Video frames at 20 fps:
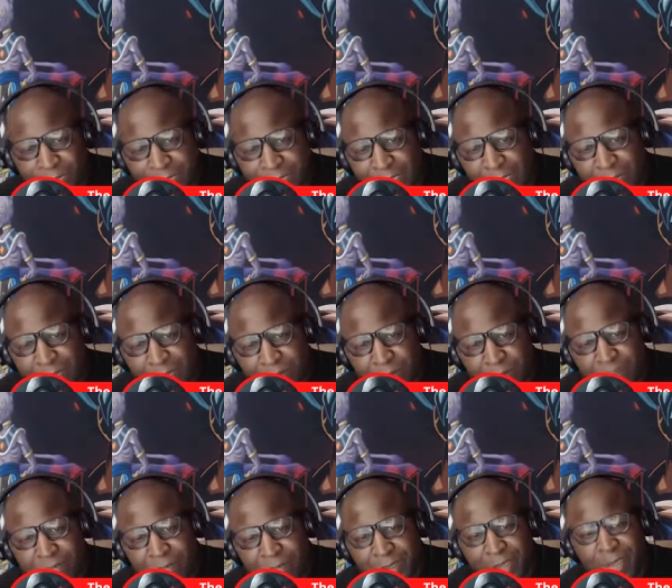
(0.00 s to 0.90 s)
That look,
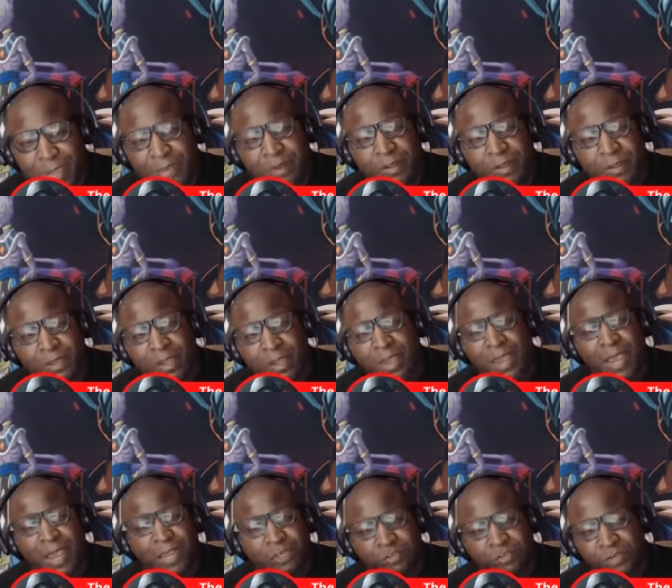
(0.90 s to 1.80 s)
man, I
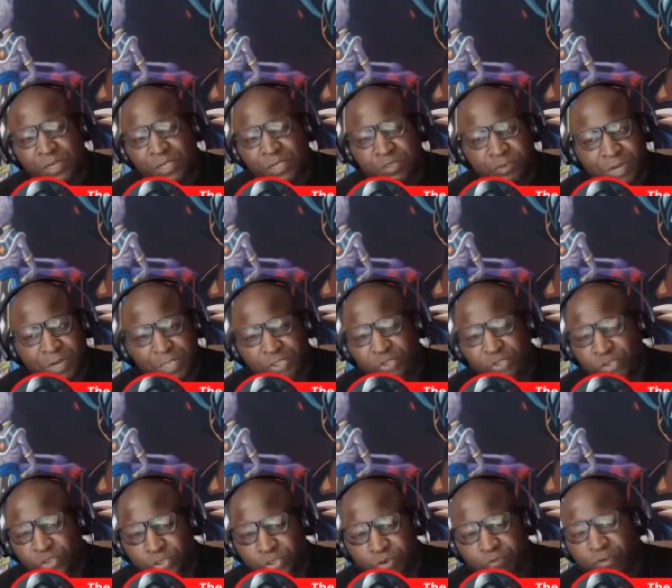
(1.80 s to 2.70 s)
trained you, I showed you the
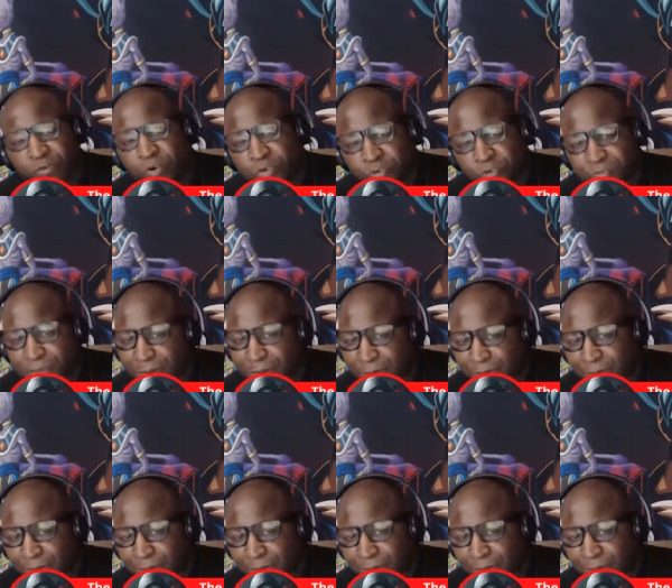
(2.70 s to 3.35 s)
ropes, blah blah blah.